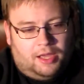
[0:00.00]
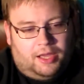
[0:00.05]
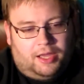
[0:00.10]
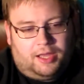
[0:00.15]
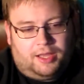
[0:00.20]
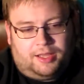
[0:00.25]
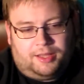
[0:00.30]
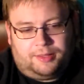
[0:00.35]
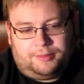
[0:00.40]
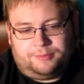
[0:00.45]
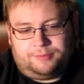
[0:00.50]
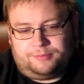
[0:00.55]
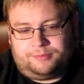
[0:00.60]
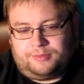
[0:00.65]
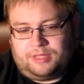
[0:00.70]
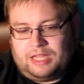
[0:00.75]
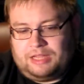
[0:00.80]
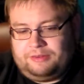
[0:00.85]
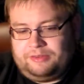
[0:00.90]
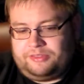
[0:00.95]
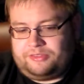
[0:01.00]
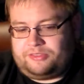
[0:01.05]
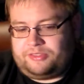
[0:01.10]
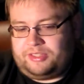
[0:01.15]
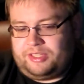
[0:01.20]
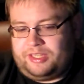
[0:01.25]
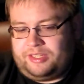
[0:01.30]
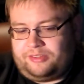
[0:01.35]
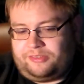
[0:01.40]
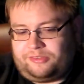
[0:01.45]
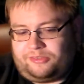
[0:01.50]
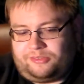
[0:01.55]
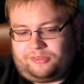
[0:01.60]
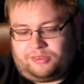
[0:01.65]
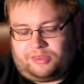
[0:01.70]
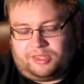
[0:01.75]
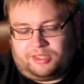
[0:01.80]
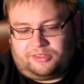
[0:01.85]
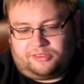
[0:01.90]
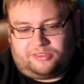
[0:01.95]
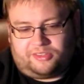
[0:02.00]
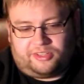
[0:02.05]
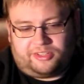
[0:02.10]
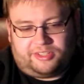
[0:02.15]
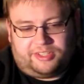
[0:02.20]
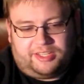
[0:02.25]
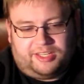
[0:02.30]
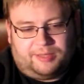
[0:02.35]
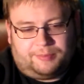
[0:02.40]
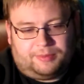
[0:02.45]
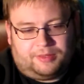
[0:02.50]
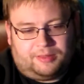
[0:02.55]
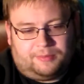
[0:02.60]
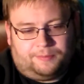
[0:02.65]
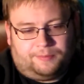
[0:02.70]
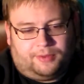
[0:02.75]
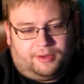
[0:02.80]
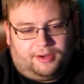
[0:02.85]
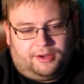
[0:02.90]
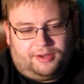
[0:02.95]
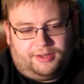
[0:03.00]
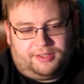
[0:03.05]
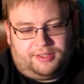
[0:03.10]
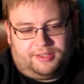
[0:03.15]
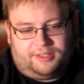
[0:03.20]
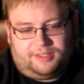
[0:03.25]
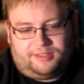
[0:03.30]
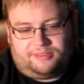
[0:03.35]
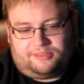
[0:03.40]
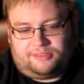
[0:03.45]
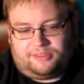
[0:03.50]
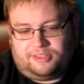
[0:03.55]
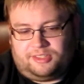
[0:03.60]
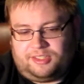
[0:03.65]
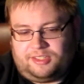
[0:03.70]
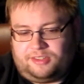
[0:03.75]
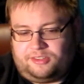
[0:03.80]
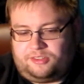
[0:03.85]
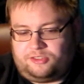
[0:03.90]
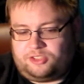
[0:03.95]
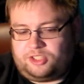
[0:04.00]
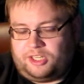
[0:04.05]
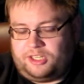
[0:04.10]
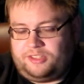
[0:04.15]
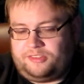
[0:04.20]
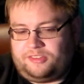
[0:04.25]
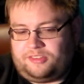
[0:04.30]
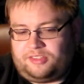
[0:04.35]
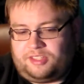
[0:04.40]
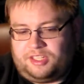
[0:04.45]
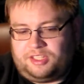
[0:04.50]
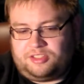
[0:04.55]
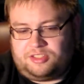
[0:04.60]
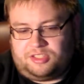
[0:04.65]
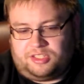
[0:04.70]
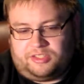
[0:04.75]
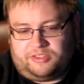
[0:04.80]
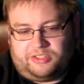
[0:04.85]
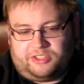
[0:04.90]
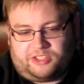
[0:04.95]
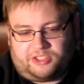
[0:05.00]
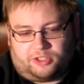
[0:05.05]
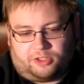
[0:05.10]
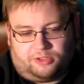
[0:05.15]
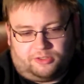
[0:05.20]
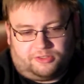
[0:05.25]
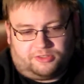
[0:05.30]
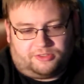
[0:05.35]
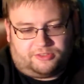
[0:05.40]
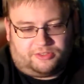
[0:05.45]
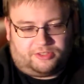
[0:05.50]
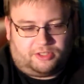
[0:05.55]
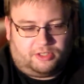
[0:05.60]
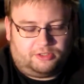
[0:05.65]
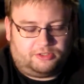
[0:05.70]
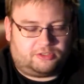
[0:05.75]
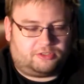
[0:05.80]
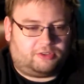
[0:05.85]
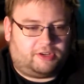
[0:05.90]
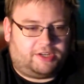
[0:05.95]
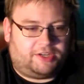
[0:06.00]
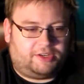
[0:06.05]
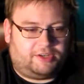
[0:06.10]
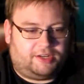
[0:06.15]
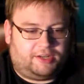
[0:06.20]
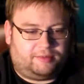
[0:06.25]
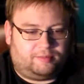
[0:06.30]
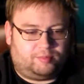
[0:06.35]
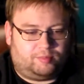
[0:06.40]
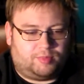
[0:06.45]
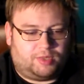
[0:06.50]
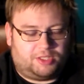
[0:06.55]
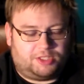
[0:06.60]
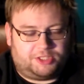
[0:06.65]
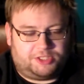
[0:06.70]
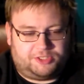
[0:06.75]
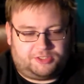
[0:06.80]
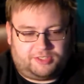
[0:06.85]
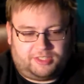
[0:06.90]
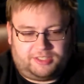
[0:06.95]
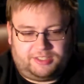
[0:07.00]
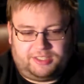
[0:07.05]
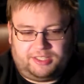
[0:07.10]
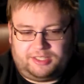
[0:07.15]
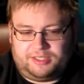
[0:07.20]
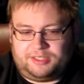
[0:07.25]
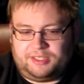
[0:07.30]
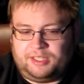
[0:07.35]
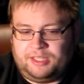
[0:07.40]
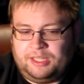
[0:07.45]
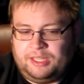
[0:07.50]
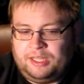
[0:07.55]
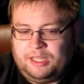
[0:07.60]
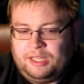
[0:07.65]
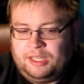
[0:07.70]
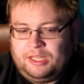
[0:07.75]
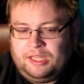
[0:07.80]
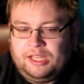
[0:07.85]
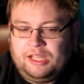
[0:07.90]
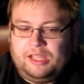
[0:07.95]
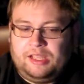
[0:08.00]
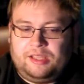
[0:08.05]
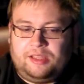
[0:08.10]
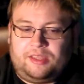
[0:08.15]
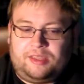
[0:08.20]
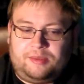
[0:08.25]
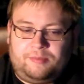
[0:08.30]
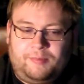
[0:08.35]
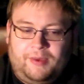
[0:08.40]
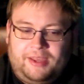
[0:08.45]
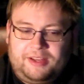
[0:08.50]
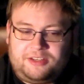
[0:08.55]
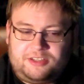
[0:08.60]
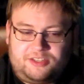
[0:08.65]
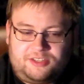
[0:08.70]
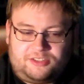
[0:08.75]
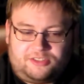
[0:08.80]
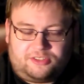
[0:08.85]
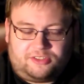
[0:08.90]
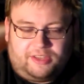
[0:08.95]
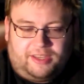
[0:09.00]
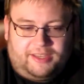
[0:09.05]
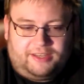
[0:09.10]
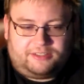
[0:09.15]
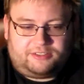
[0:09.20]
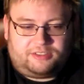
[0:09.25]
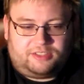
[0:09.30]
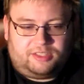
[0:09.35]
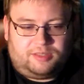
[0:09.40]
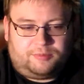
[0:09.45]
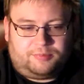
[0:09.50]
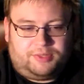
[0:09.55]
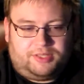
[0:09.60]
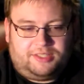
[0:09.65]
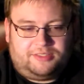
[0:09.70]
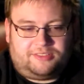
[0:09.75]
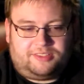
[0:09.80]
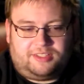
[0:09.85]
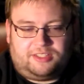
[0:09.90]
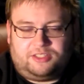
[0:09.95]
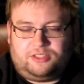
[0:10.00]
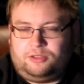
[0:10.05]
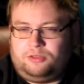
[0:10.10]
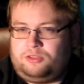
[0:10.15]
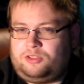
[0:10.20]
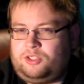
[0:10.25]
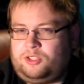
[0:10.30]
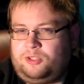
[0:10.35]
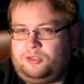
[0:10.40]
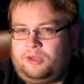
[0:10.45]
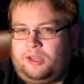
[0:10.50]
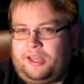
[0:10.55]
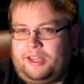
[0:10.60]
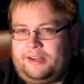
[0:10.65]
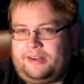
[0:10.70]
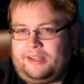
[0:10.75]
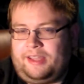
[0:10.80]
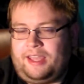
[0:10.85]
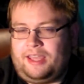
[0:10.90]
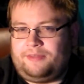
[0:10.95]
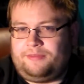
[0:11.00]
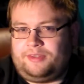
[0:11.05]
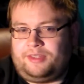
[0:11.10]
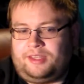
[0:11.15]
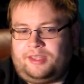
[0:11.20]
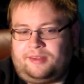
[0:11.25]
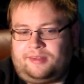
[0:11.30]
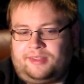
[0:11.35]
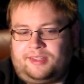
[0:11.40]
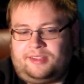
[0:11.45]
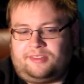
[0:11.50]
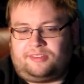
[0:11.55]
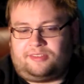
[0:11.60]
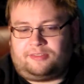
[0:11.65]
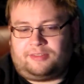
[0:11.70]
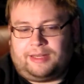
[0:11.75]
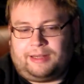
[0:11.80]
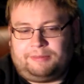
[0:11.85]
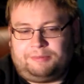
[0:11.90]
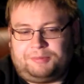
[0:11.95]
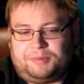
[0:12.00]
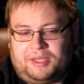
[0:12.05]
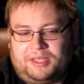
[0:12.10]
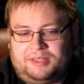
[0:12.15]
Obviously, as things start to heat up in the park, it instantly gets Johnny's attention as he turns into Ghost Rider and marches on in. He manages to actually blaze in a little too hot and heavy and gets grabbed